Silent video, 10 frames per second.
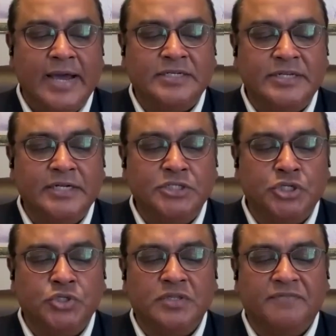
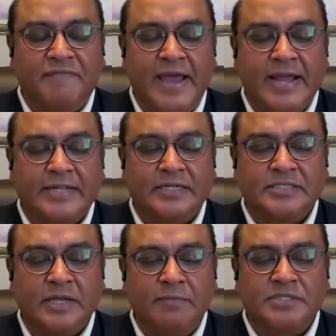attention to the fact that
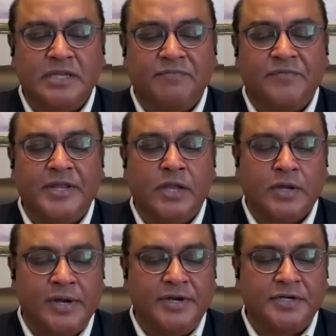some suffering
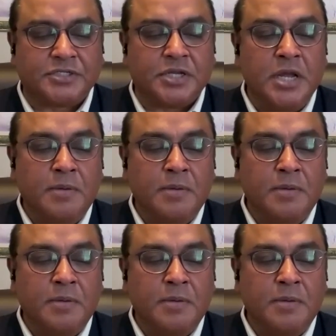occurs